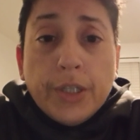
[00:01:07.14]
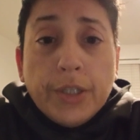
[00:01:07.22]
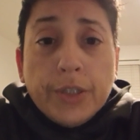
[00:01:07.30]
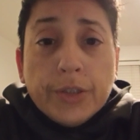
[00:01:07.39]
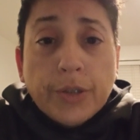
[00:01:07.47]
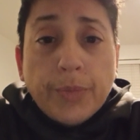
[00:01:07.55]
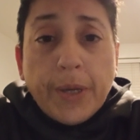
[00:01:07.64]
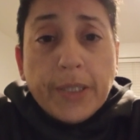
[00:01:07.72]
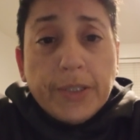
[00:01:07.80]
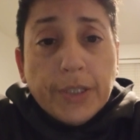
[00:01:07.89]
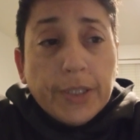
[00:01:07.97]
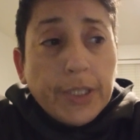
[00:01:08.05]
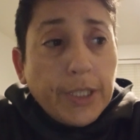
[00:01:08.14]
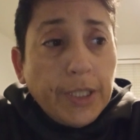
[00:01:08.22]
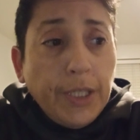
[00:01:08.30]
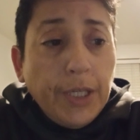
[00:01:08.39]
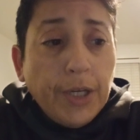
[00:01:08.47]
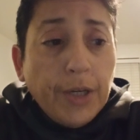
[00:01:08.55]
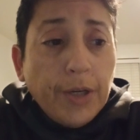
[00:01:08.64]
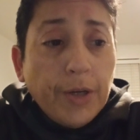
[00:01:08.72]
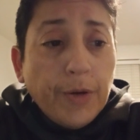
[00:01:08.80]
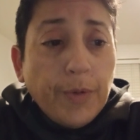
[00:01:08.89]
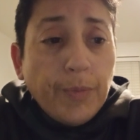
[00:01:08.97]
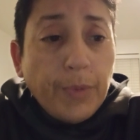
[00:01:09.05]
So basically,
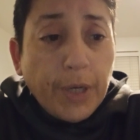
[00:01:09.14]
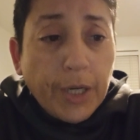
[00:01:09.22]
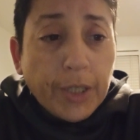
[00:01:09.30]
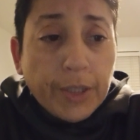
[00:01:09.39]
my